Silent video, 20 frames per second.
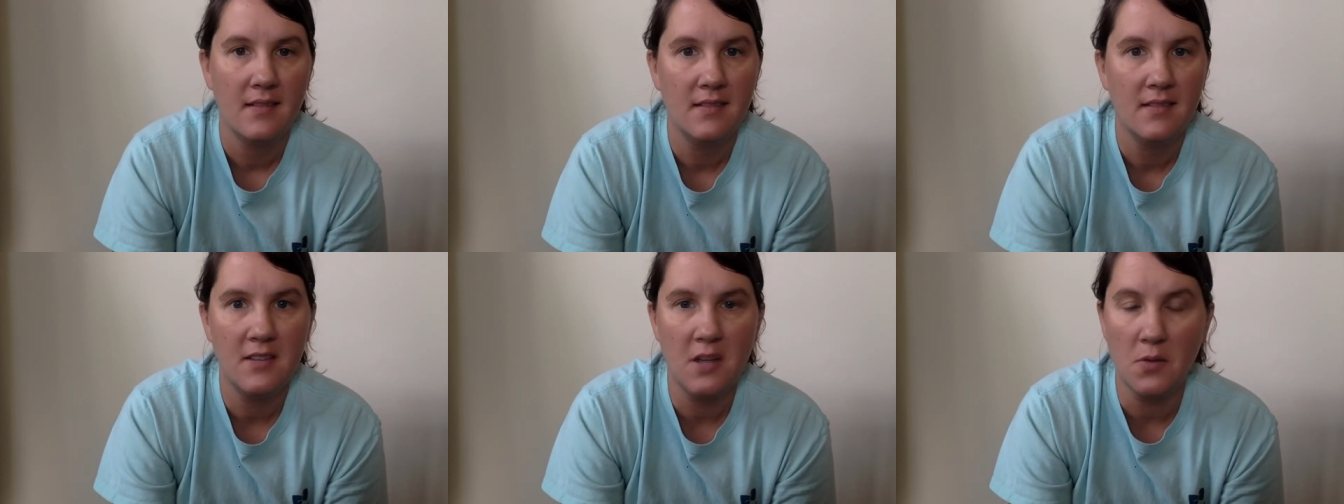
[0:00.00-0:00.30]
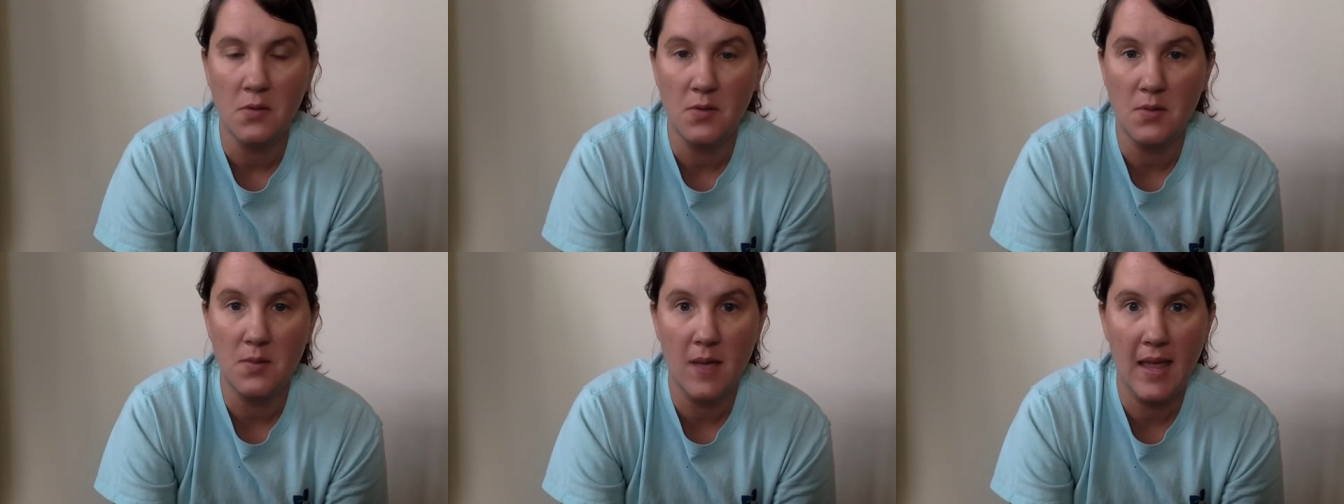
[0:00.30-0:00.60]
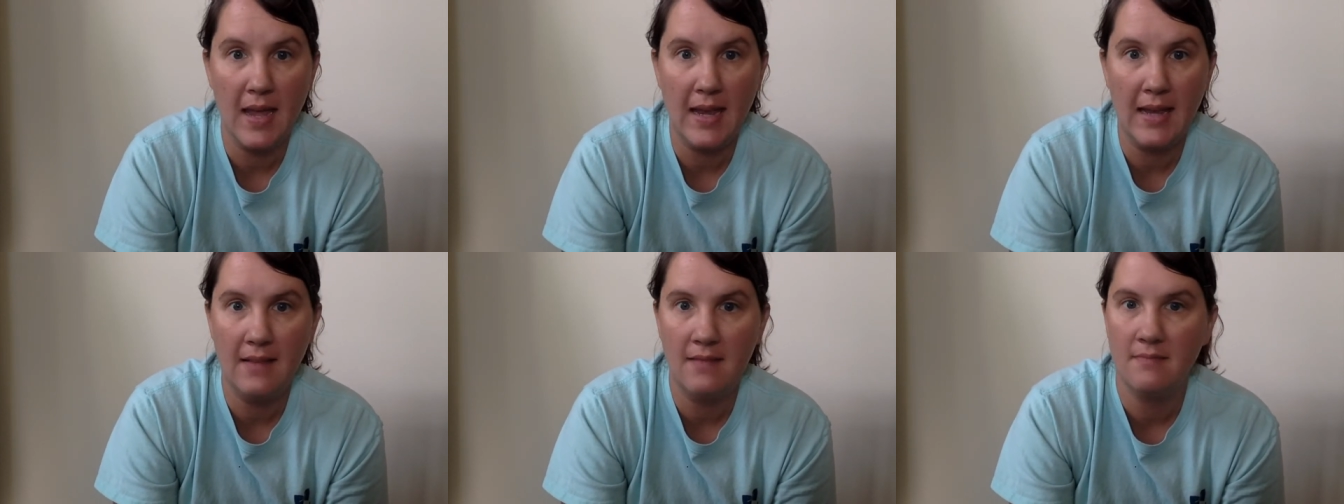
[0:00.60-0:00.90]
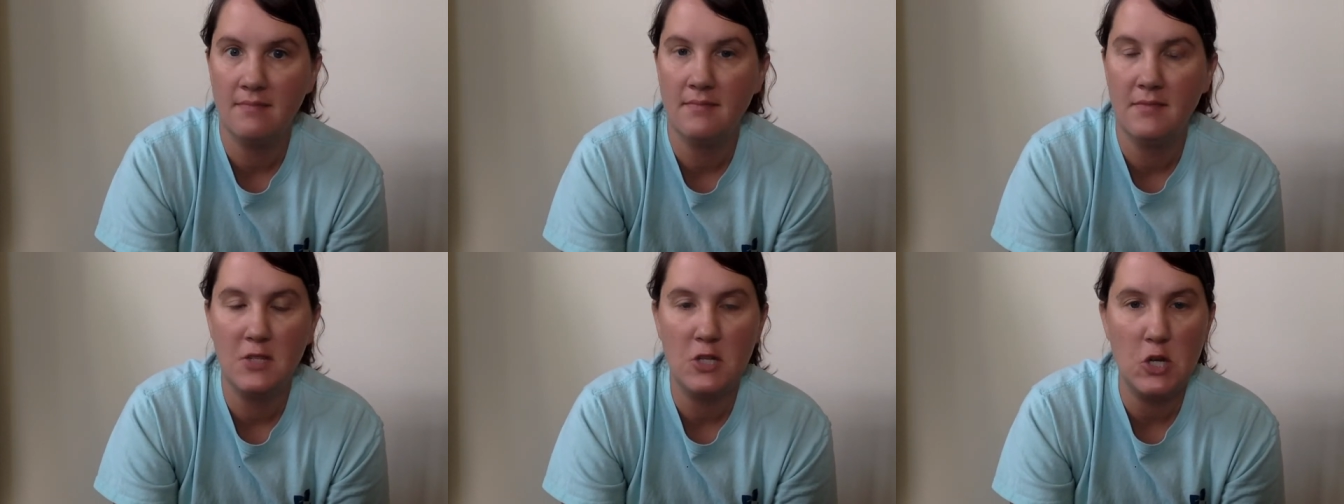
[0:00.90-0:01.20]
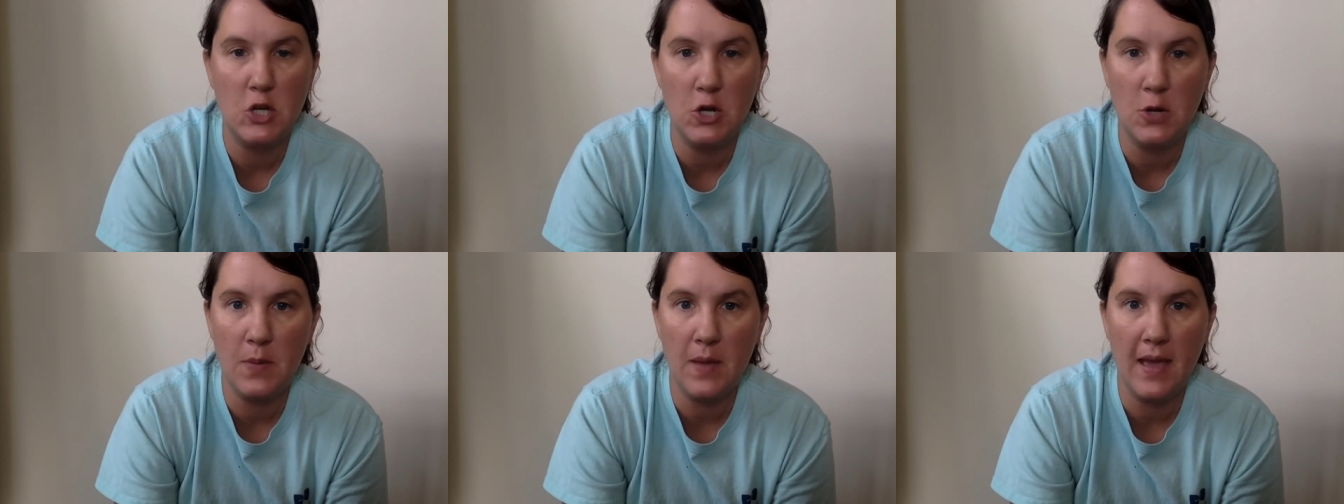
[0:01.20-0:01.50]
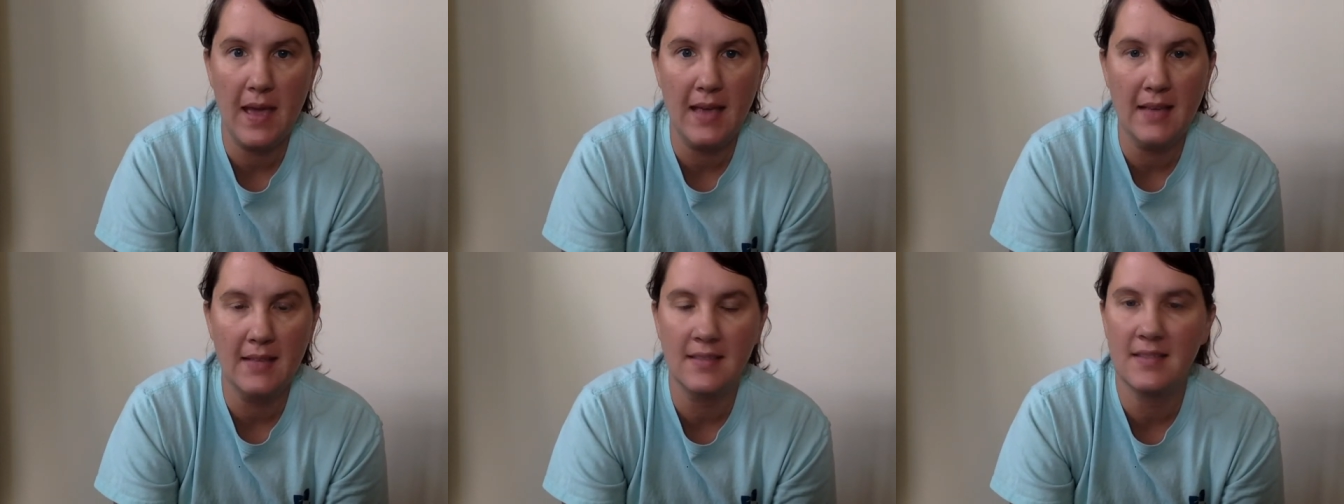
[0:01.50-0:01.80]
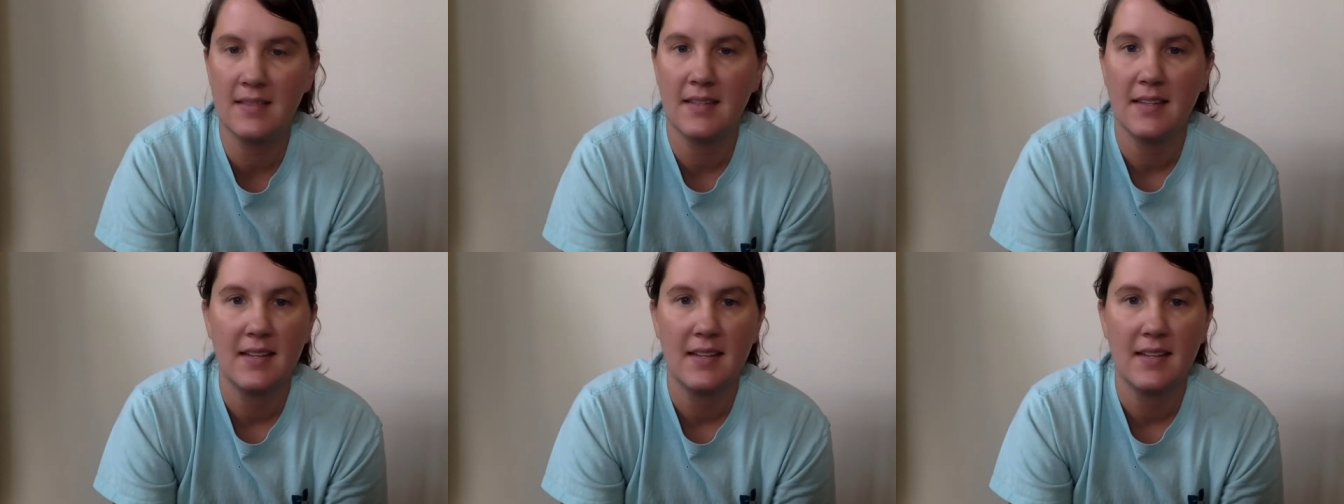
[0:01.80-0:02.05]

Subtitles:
don't sweat it. Do your best.